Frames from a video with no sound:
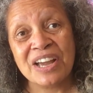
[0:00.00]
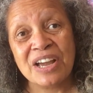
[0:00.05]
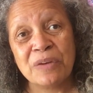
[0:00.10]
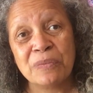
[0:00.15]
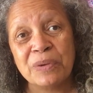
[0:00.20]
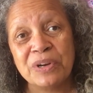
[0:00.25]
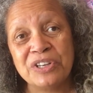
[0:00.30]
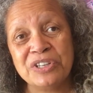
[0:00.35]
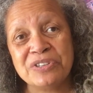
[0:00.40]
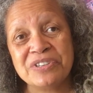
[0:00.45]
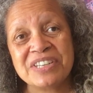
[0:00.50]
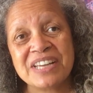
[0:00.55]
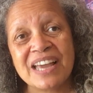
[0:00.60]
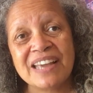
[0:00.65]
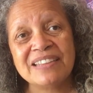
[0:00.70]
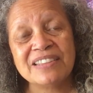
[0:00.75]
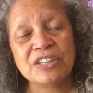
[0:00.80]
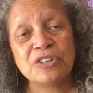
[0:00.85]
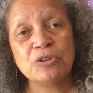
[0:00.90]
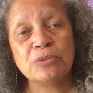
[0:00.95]
When you
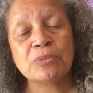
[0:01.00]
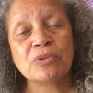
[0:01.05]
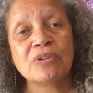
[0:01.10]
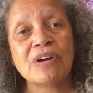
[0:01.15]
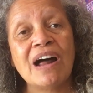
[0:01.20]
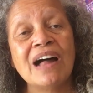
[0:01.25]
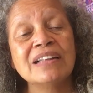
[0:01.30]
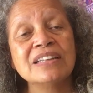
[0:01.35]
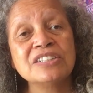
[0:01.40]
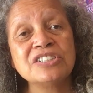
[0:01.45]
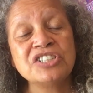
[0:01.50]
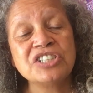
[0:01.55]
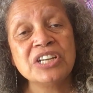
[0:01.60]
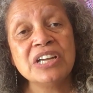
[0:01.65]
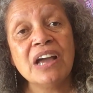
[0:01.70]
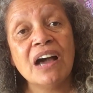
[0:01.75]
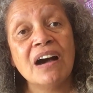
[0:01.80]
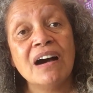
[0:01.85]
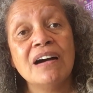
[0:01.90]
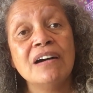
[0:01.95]
take the
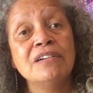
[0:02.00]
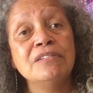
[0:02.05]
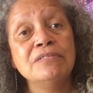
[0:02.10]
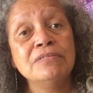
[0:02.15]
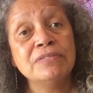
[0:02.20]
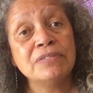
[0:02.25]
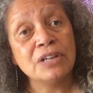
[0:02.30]
numerology of